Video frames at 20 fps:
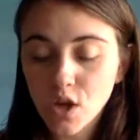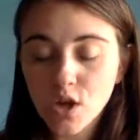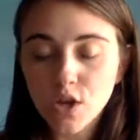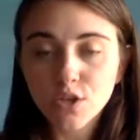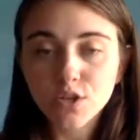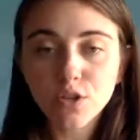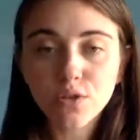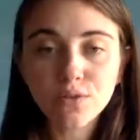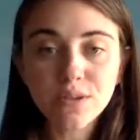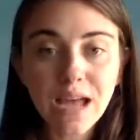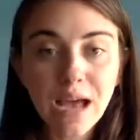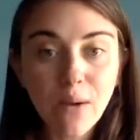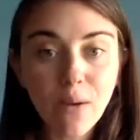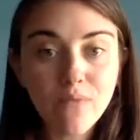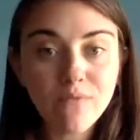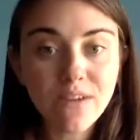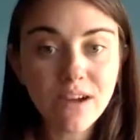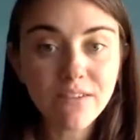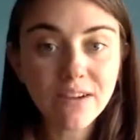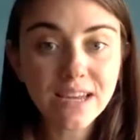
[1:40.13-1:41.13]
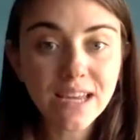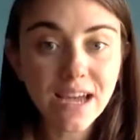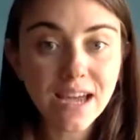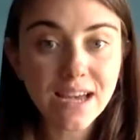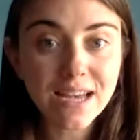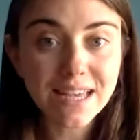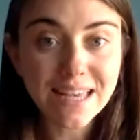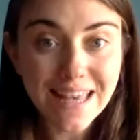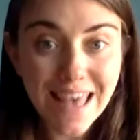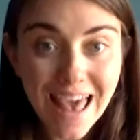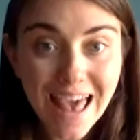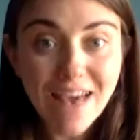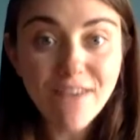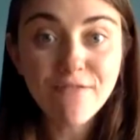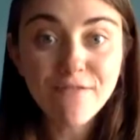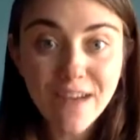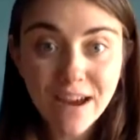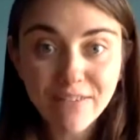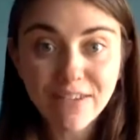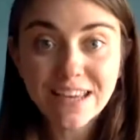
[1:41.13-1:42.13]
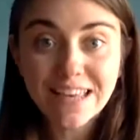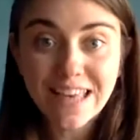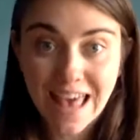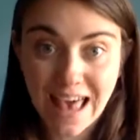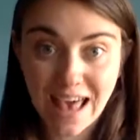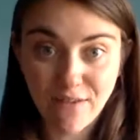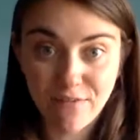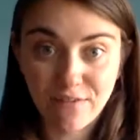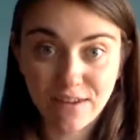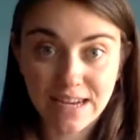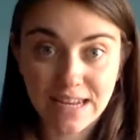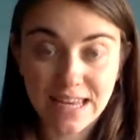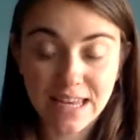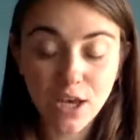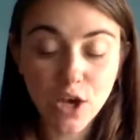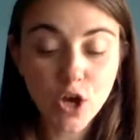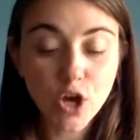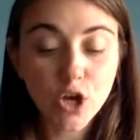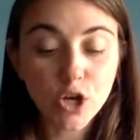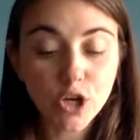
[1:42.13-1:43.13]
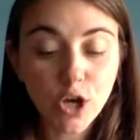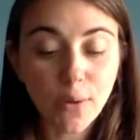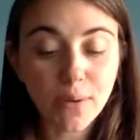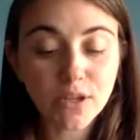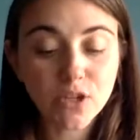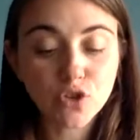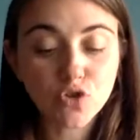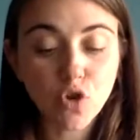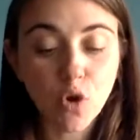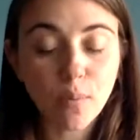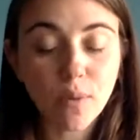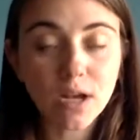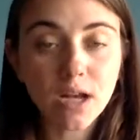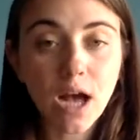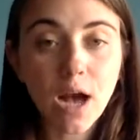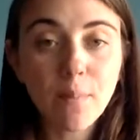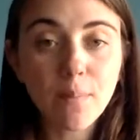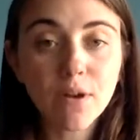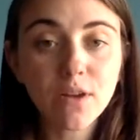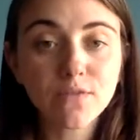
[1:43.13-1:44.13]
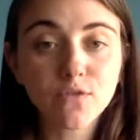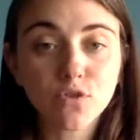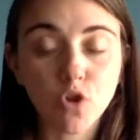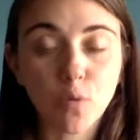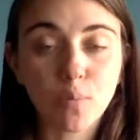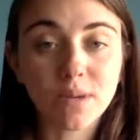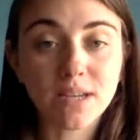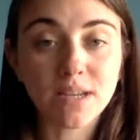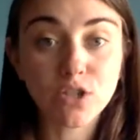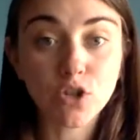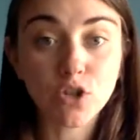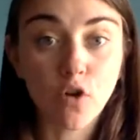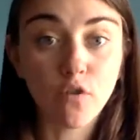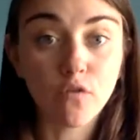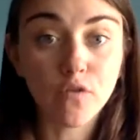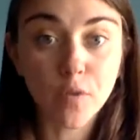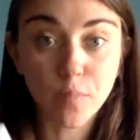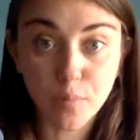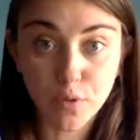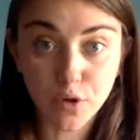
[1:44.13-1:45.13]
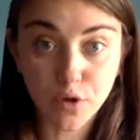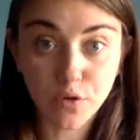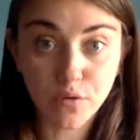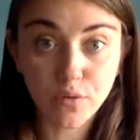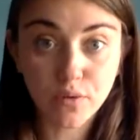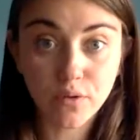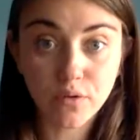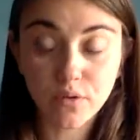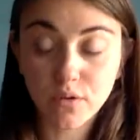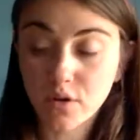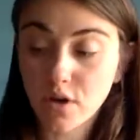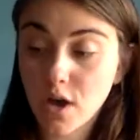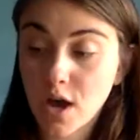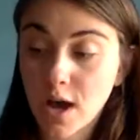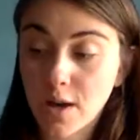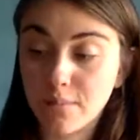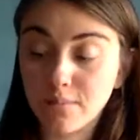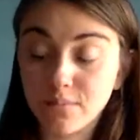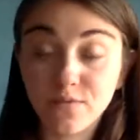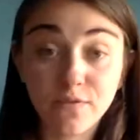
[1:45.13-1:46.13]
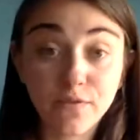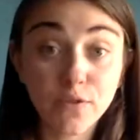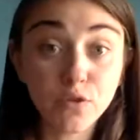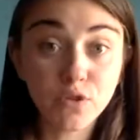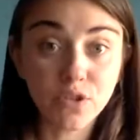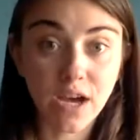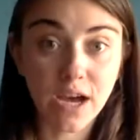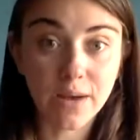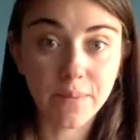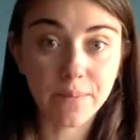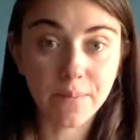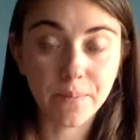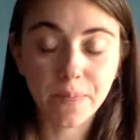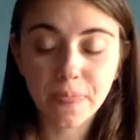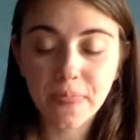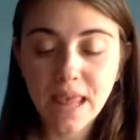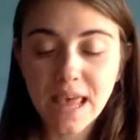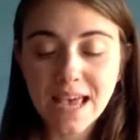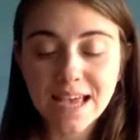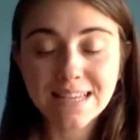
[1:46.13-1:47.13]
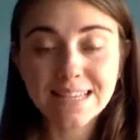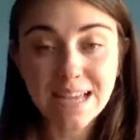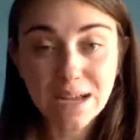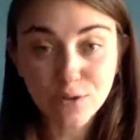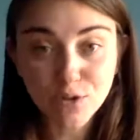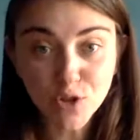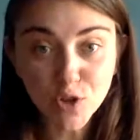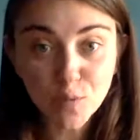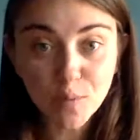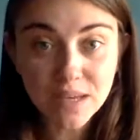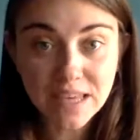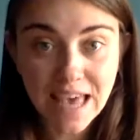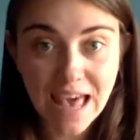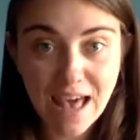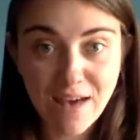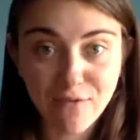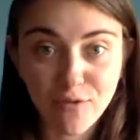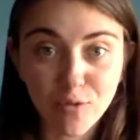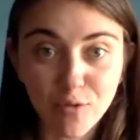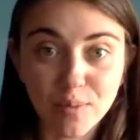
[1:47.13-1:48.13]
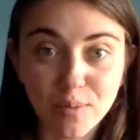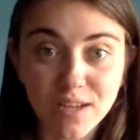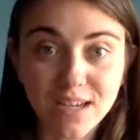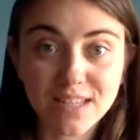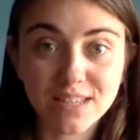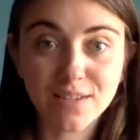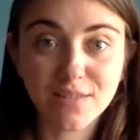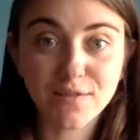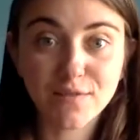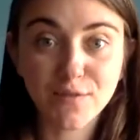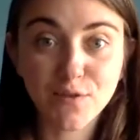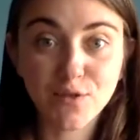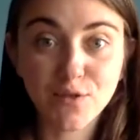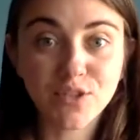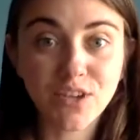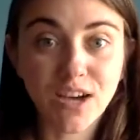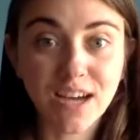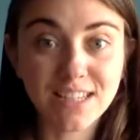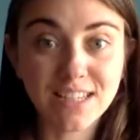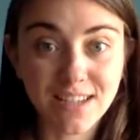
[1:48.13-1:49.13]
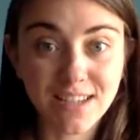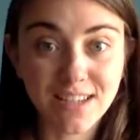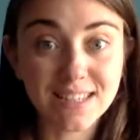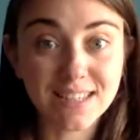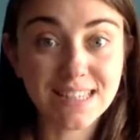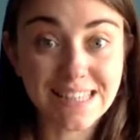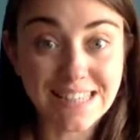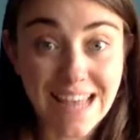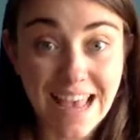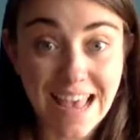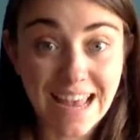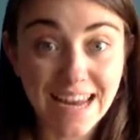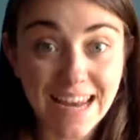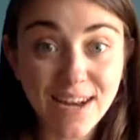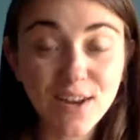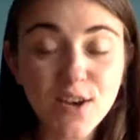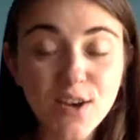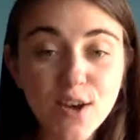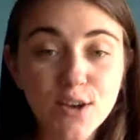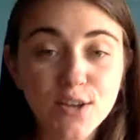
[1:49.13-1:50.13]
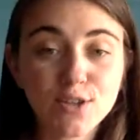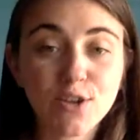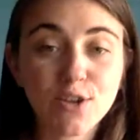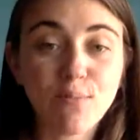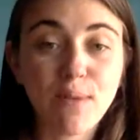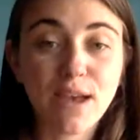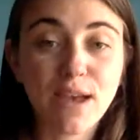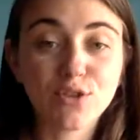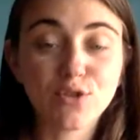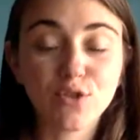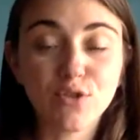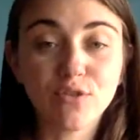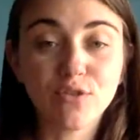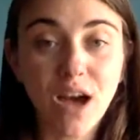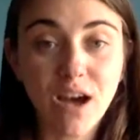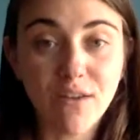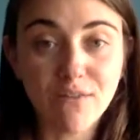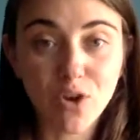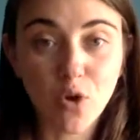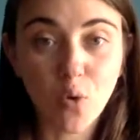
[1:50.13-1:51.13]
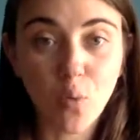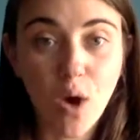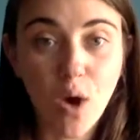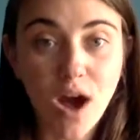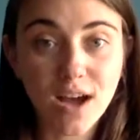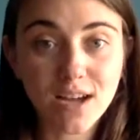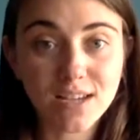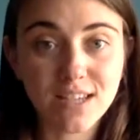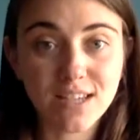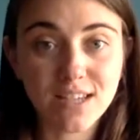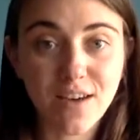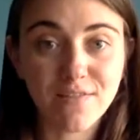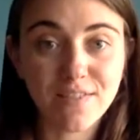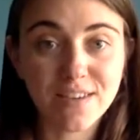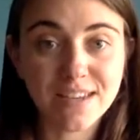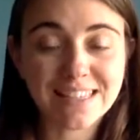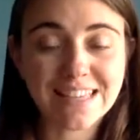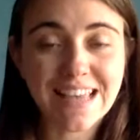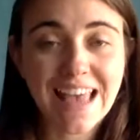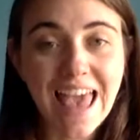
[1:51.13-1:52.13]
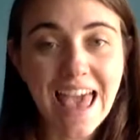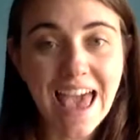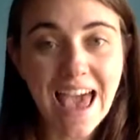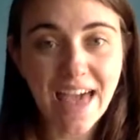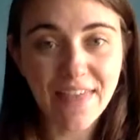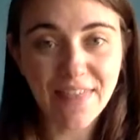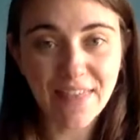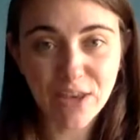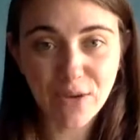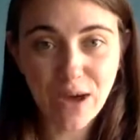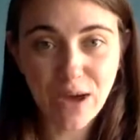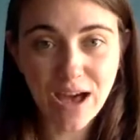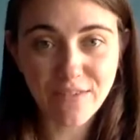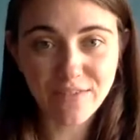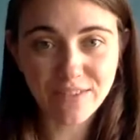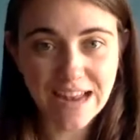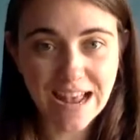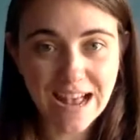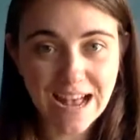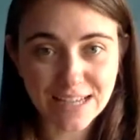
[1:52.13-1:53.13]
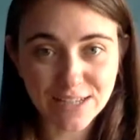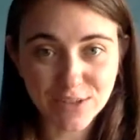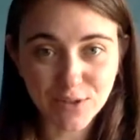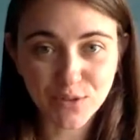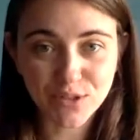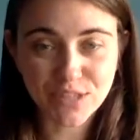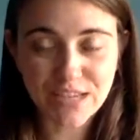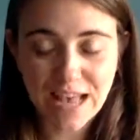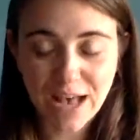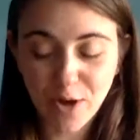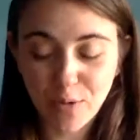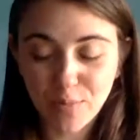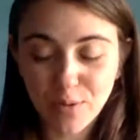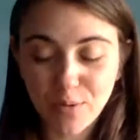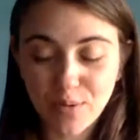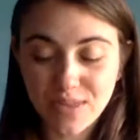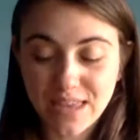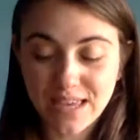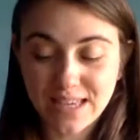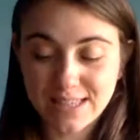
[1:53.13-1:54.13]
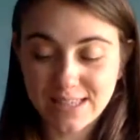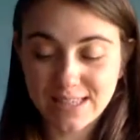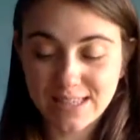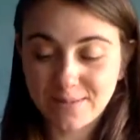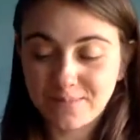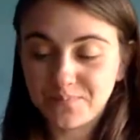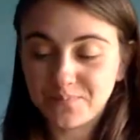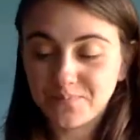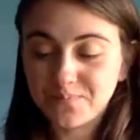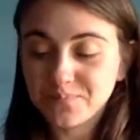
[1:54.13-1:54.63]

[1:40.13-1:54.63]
So now I'm very, very carefully going to drop a couple of droplets of the blue um, food dye. Now do be careful because food dye does stain, so make sure you cover your work surface and that you have an adult to help you with this.